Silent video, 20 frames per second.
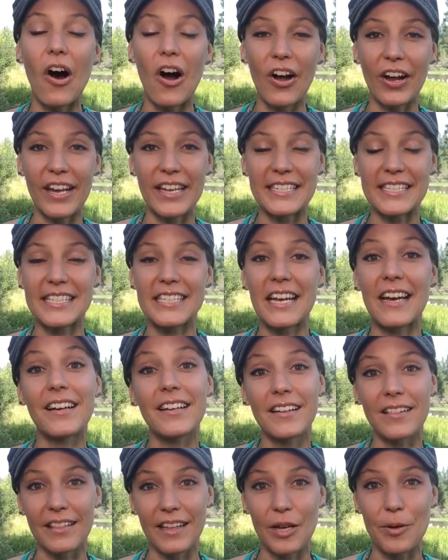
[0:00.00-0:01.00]
August
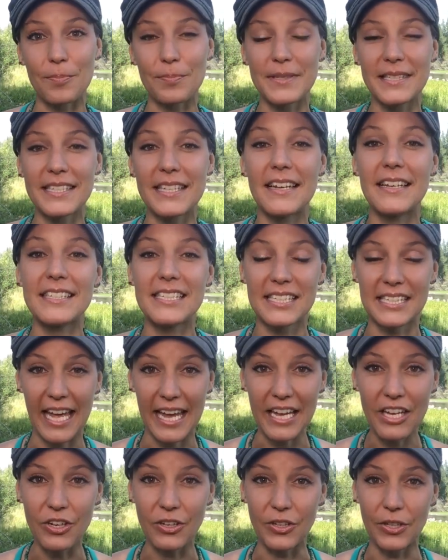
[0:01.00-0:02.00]
eclipse
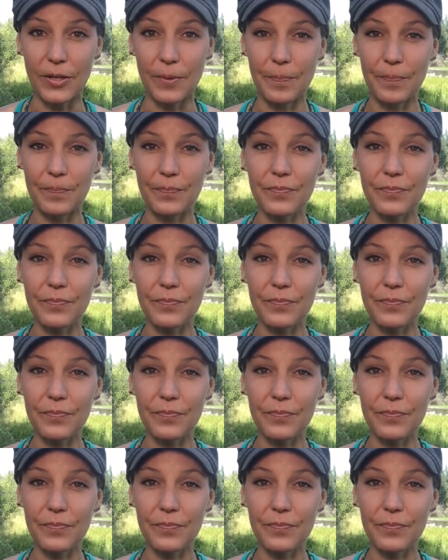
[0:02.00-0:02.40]
cycle.